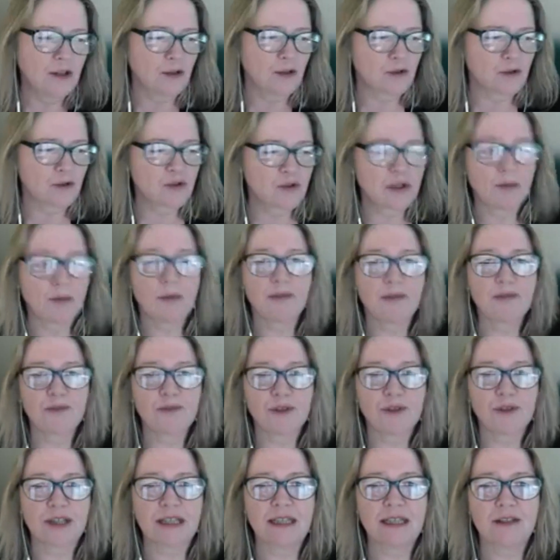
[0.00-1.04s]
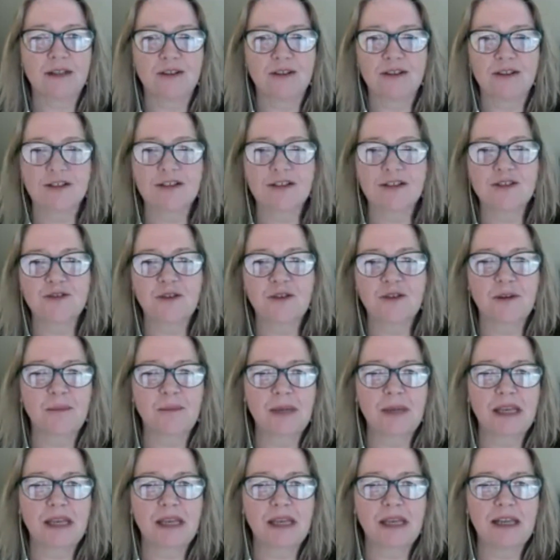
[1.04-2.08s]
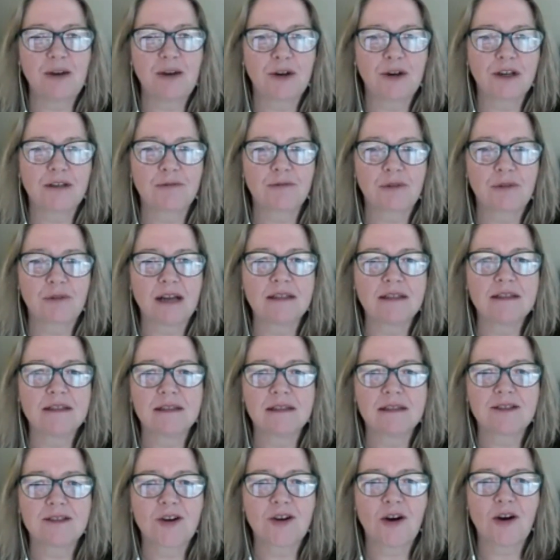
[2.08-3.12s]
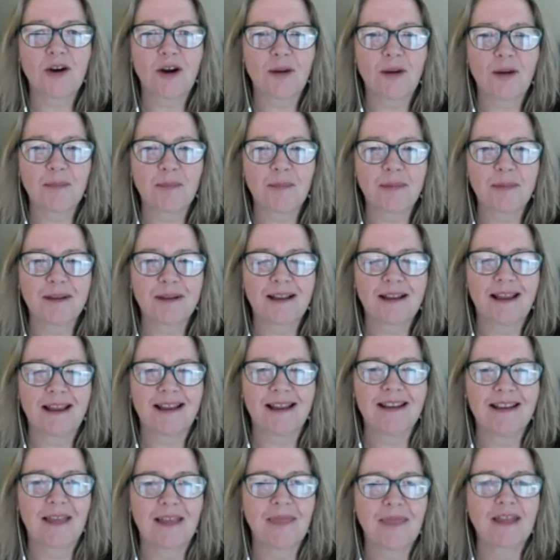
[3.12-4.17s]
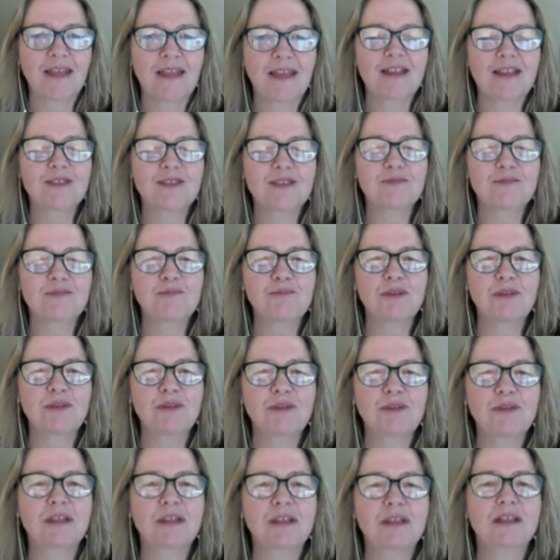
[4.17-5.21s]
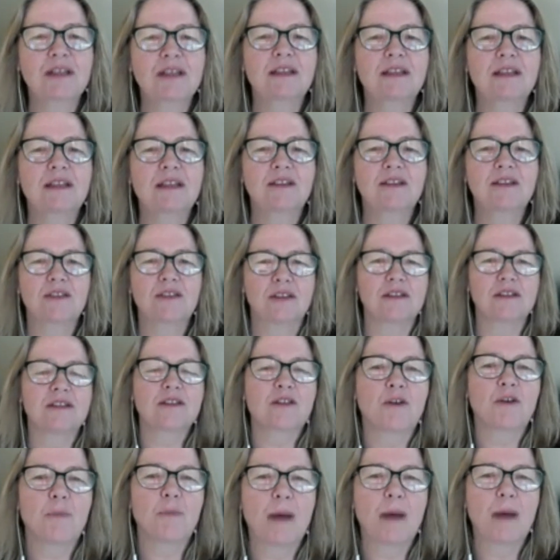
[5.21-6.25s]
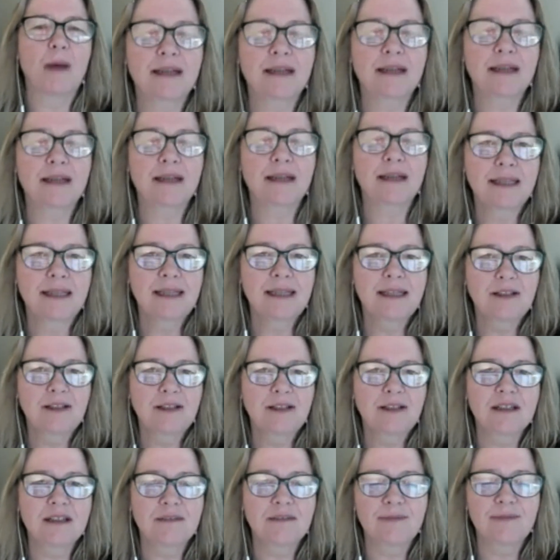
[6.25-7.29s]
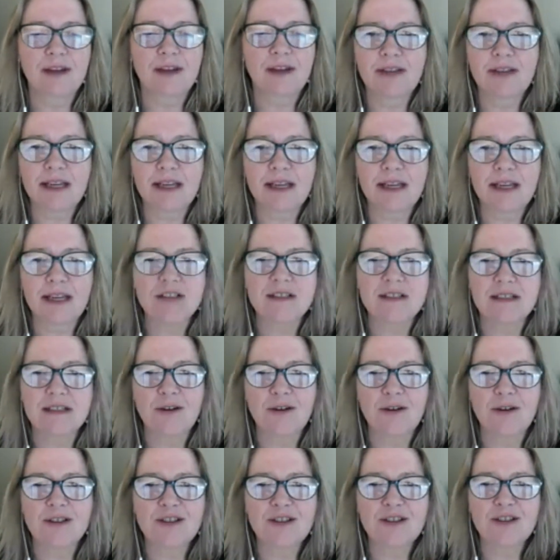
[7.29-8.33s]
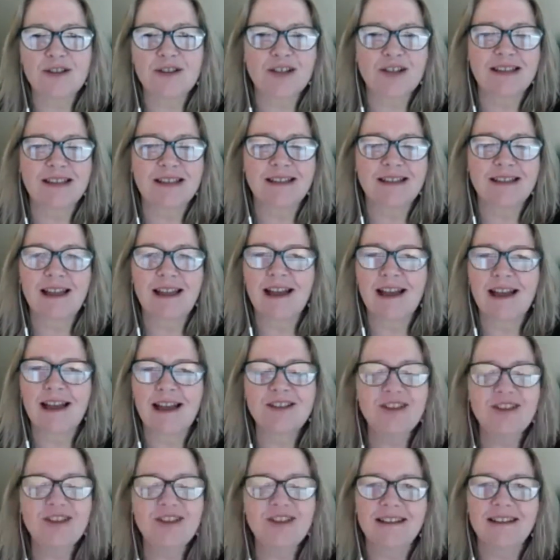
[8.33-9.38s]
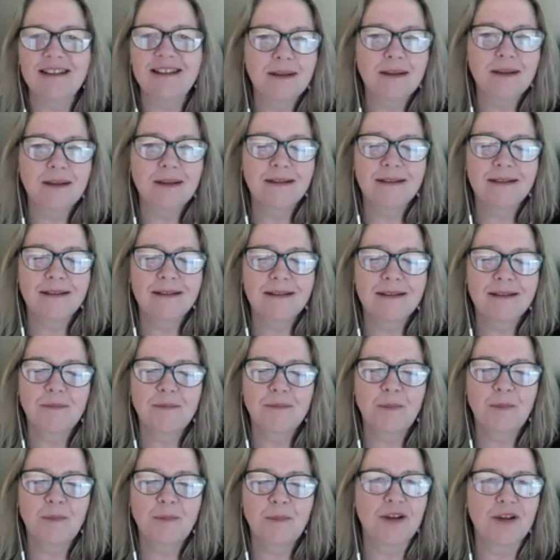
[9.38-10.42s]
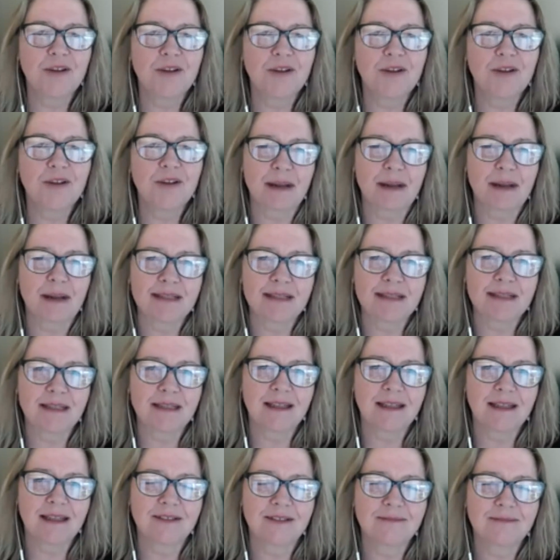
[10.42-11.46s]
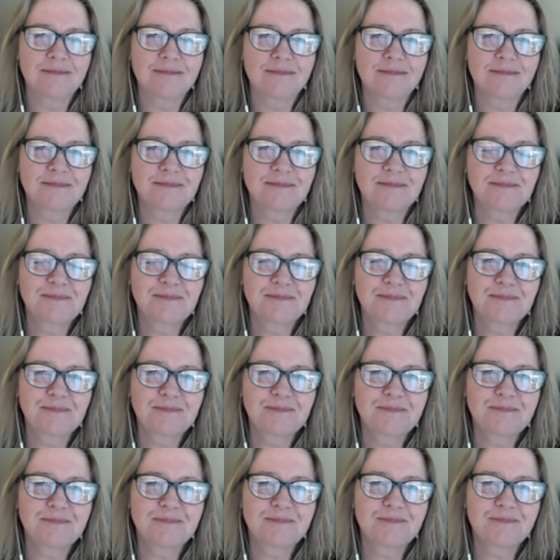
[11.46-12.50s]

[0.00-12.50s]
trouble-free or meteoric rise to the top. And I think it's really good to go back and look at the foundations and how it starts. And how did you end up partnering with Mannatech, Kevin?